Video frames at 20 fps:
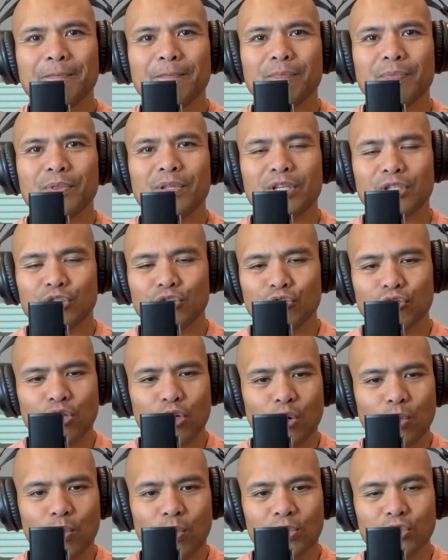Because you
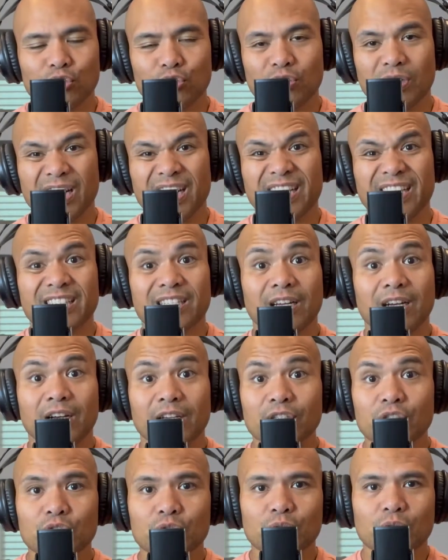know, once you got into
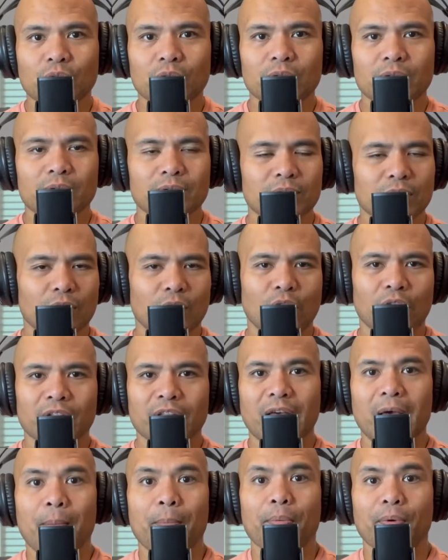high school, all
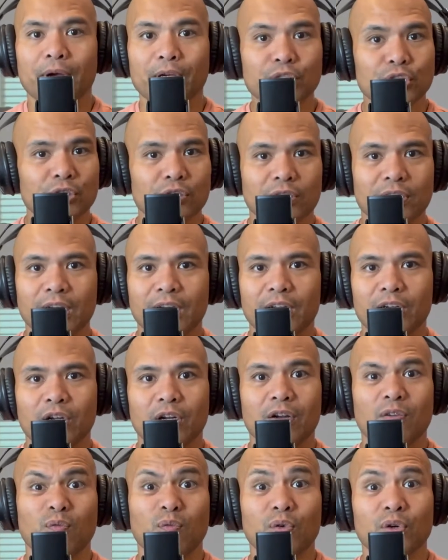that pressure got
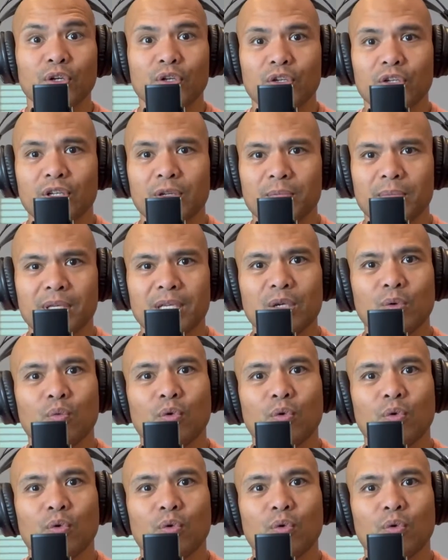on of what are you going to be?